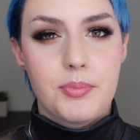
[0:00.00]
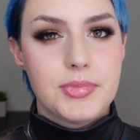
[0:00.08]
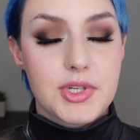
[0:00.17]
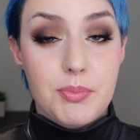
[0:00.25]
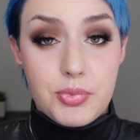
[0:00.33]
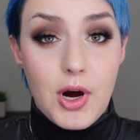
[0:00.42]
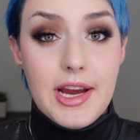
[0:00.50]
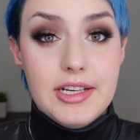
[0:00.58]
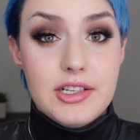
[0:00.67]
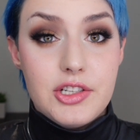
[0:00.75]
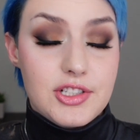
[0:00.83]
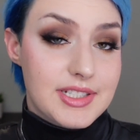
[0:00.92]
to
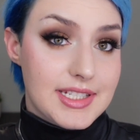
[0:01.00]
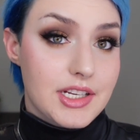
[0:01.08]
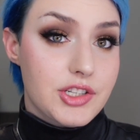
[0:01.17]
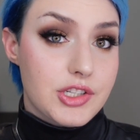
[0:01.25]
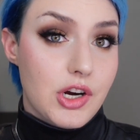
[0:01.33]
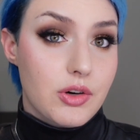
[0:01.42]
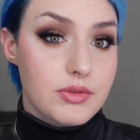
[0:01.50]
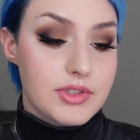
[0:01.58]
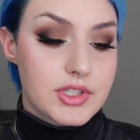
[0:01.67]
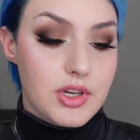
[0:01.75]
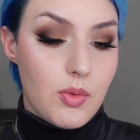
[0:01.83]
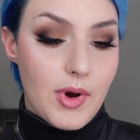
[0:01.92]
brighten your skin tone.
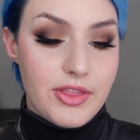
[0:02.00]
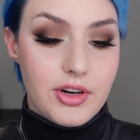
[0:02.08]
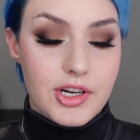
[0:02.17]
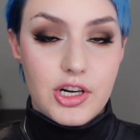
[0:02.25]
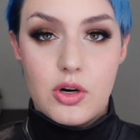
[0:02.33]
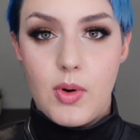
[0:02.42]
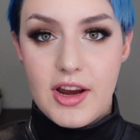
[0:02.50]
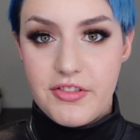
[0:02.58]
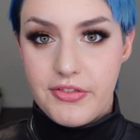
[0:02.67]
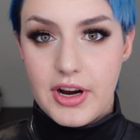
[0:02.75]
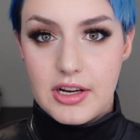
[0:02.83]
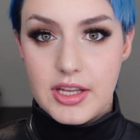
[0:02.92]
So whether you're quite
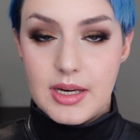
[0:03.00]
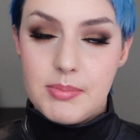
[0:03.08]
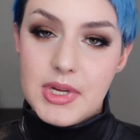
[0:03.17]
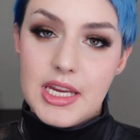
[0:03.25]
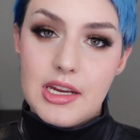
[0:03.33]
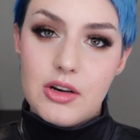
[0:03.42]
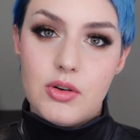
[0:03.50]
fair like me